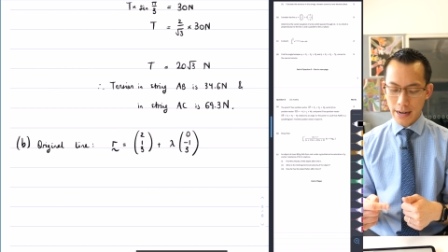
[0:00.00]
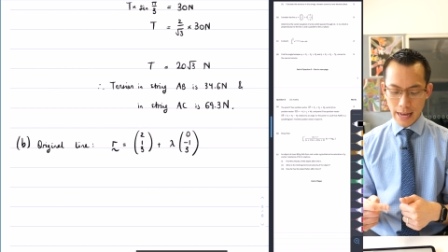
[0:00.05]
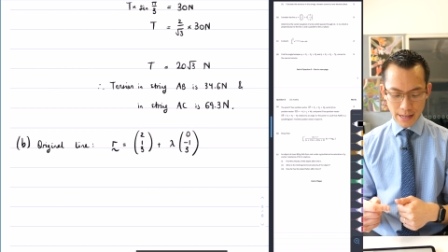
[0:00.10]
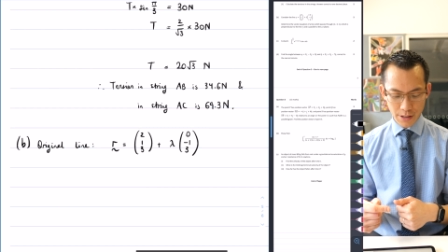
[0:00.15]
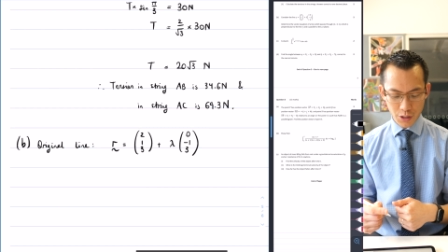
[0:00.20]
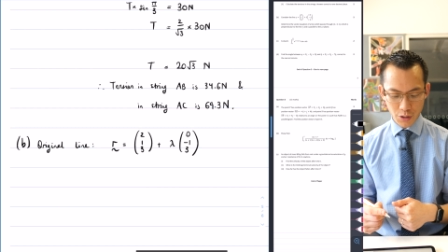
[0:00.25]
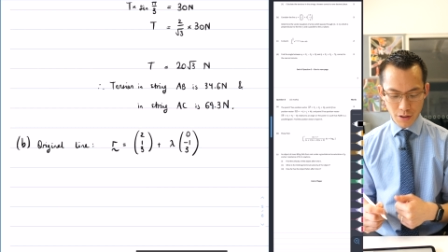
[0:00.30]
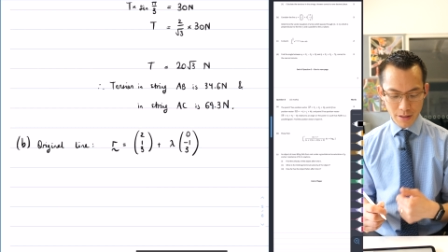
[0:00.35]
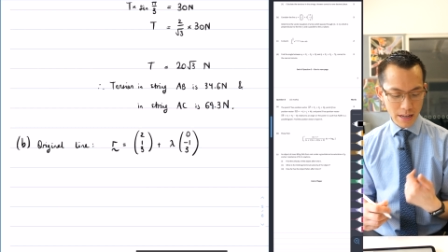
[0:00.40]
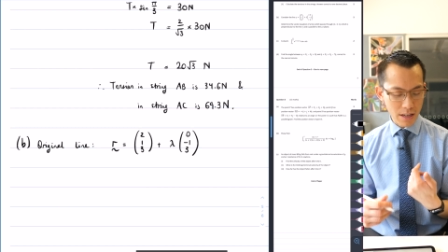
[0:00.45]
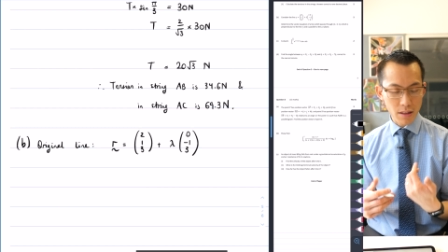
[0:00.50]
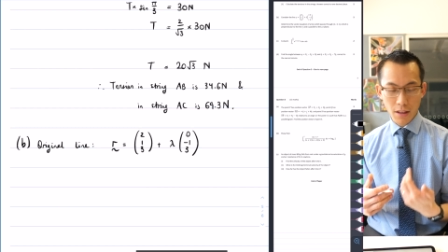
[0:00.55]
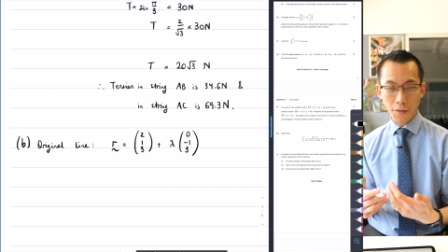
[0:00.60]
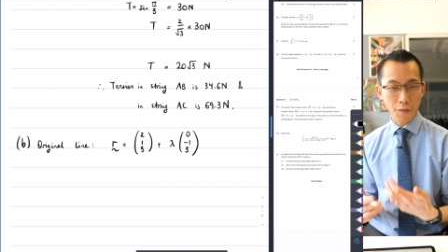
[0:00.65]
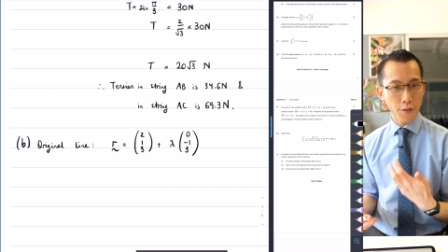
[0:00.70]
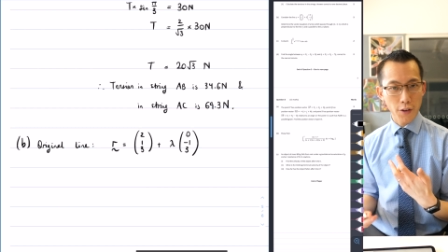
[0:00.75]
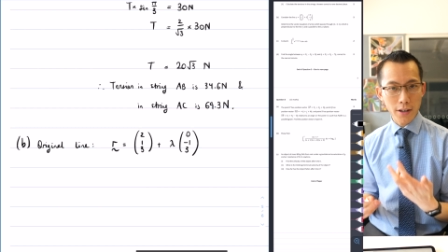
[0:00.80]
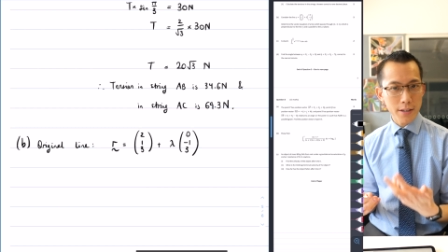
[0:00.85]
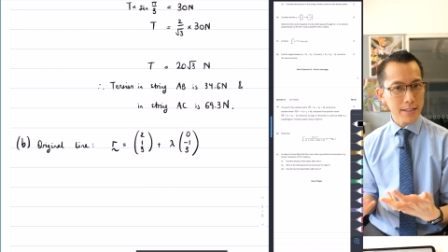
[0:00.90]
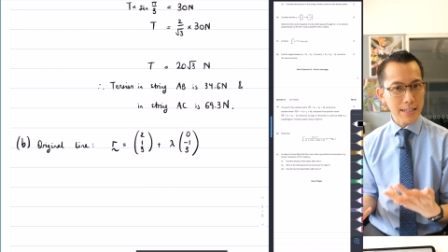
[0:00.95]
And so that the
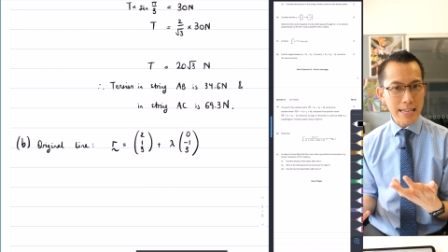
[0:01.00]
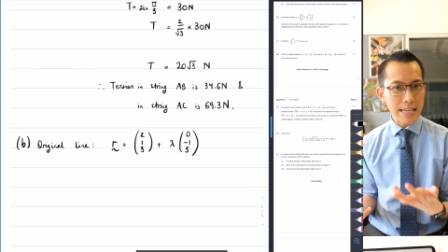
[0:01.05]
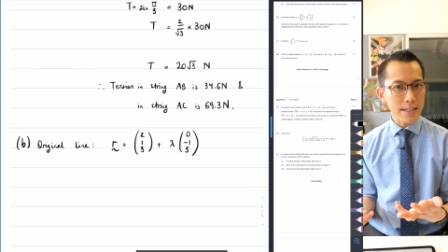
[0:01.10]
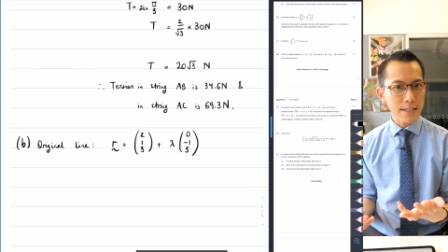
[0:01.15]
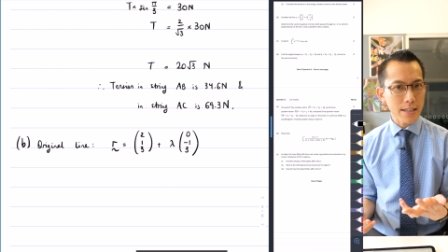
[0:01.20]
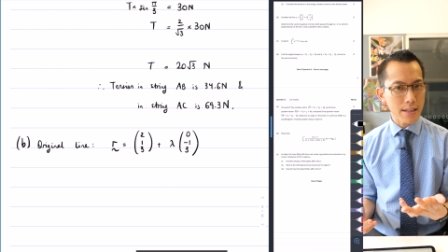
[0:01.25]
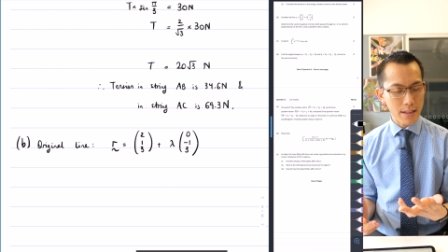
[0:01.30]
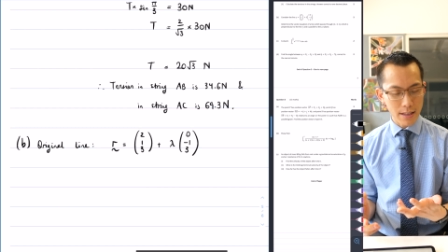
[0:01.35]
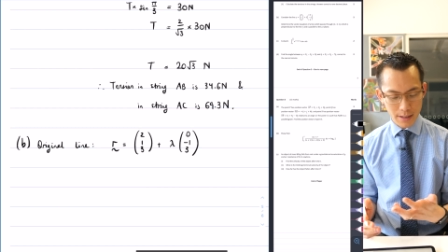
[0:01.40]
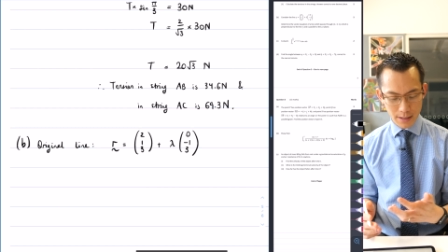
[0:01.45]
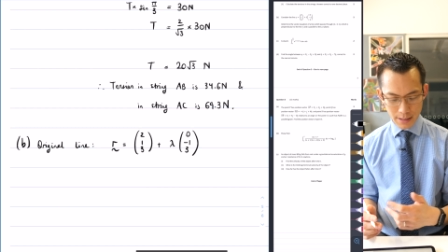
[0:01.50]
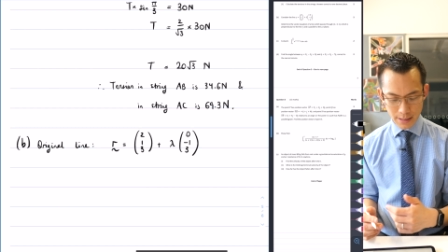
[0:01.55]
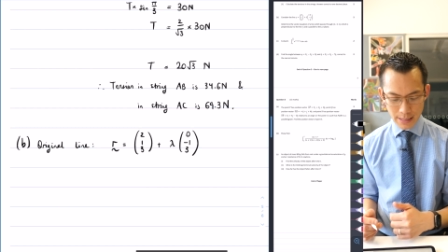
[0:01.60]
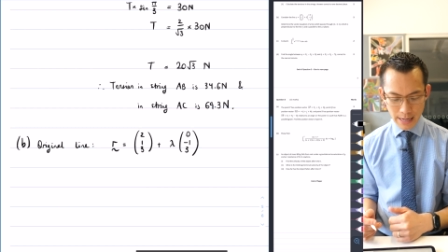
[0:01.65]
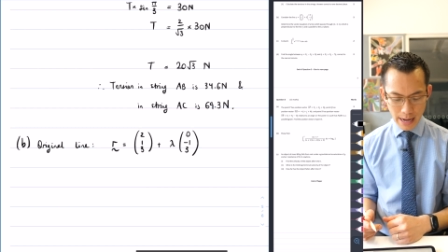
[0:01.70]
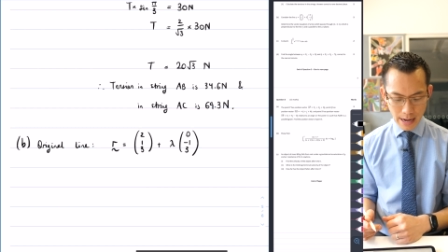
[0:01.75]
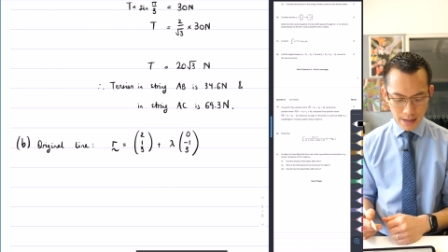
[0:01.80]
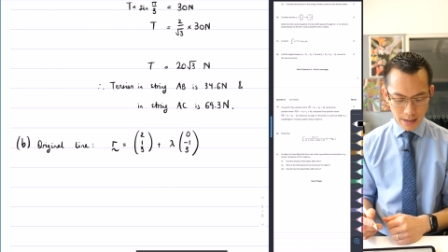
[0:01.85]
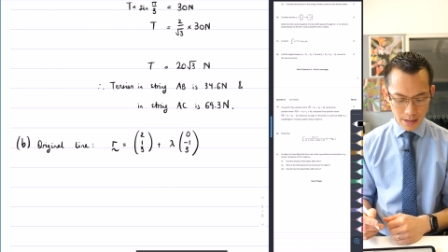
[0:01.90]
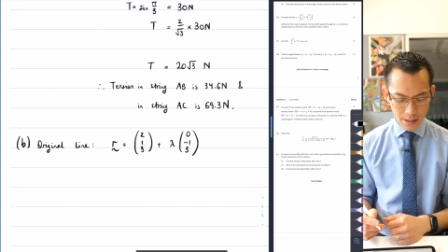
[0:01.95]
first easy thing to
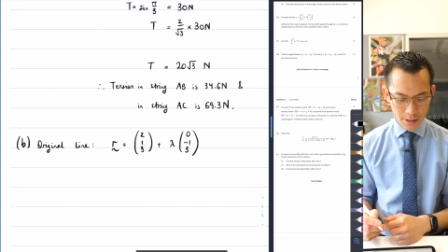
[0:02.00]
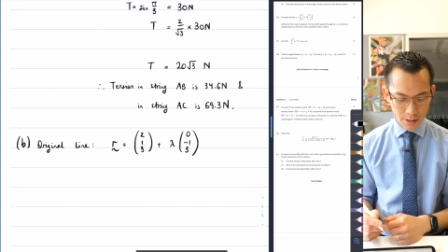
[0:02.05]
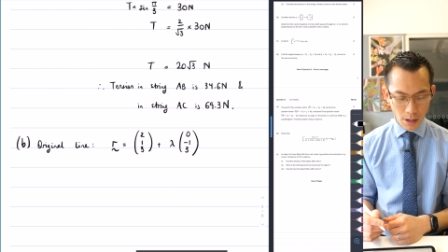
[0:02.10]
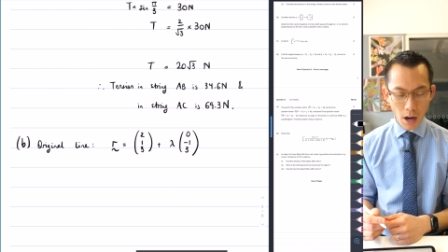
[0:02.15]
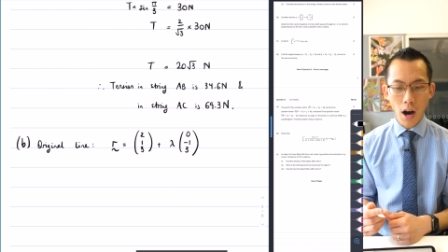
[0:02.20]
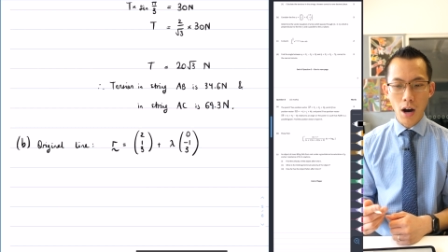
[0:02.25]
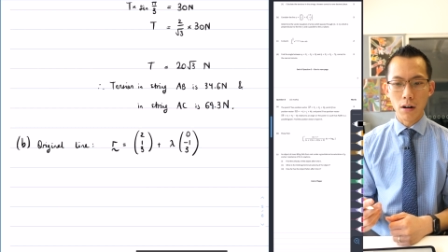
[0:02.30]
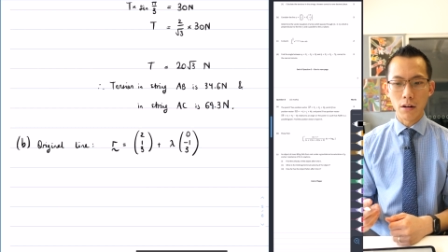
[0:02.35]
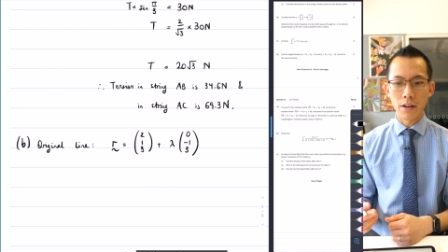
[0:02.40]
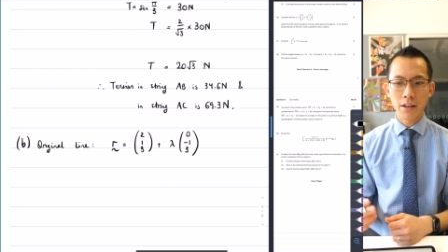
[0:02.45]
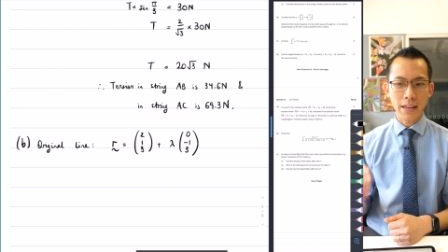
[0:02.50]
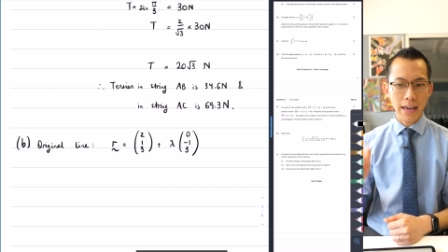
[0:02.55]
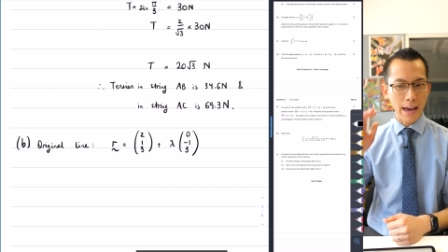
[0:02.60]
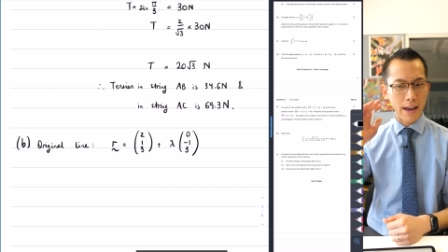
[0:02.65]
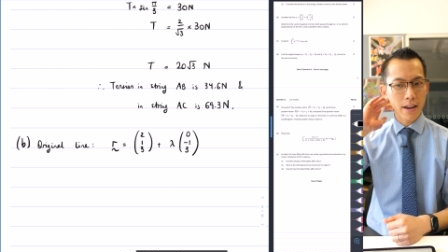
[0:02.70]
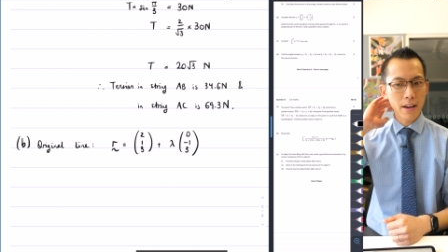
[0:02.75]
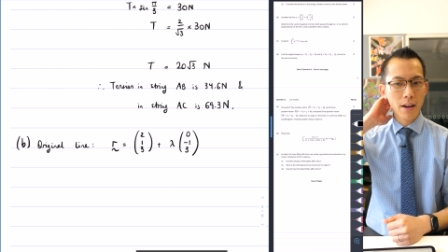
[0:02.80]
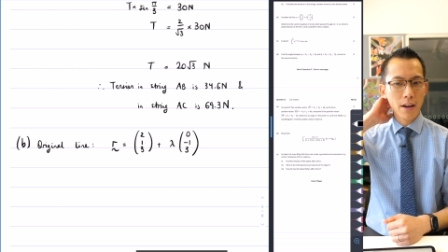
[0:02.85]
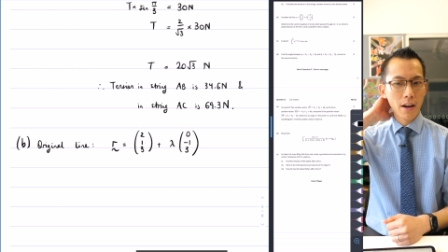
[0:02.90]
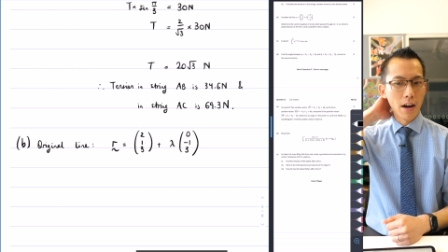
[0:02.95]
say is, oh,
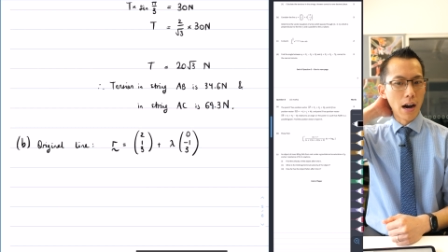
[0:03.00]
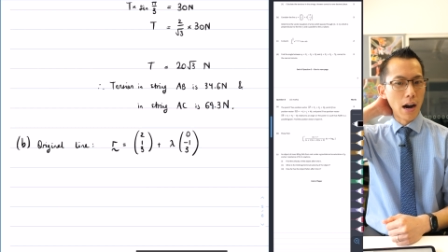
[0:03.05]
okay,